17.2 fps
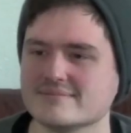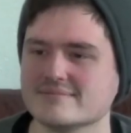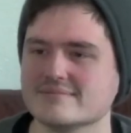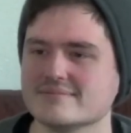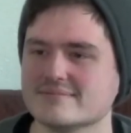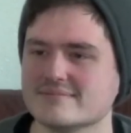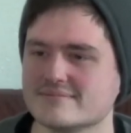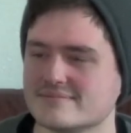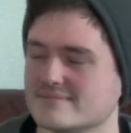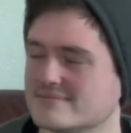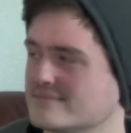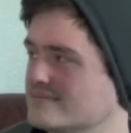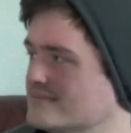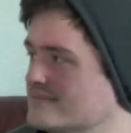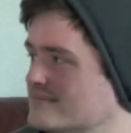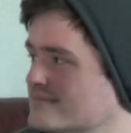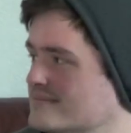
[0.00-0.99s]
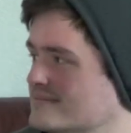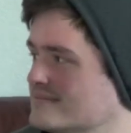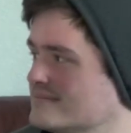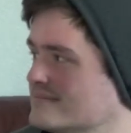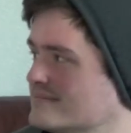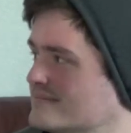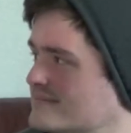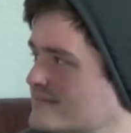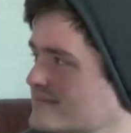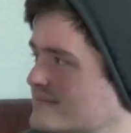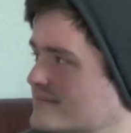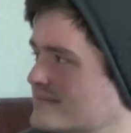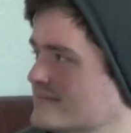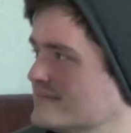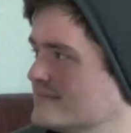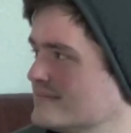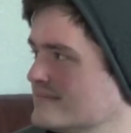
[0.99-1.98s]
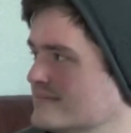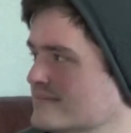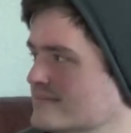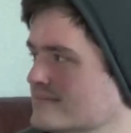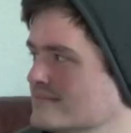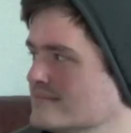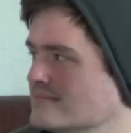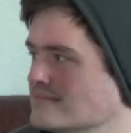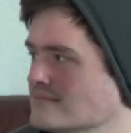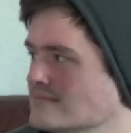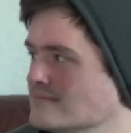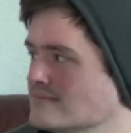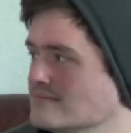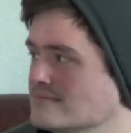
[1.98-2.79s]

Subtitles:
This person isn't speaking.